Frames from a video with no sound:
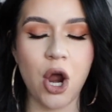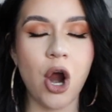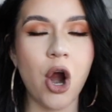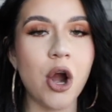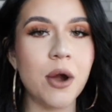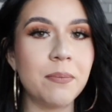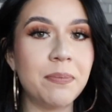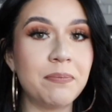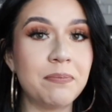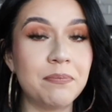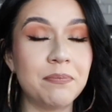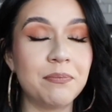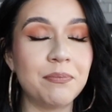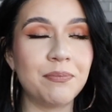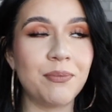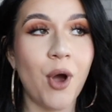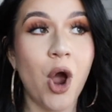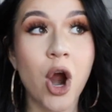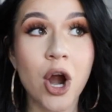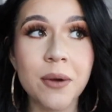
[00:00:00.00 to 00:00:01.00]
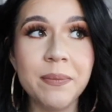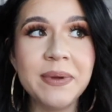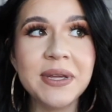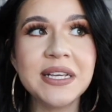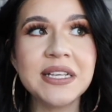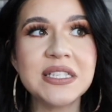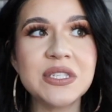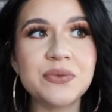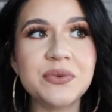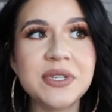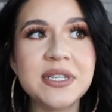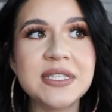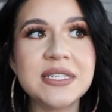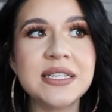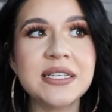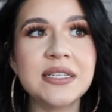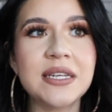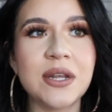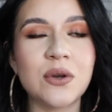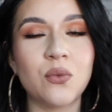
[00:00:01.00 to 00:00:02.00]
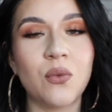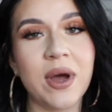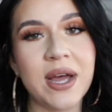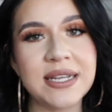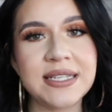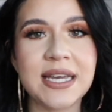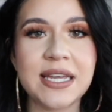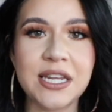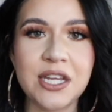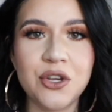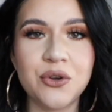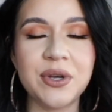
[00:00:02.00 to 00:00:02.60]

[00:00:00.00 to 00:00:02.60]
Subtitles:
Our biggest reason, and why Danny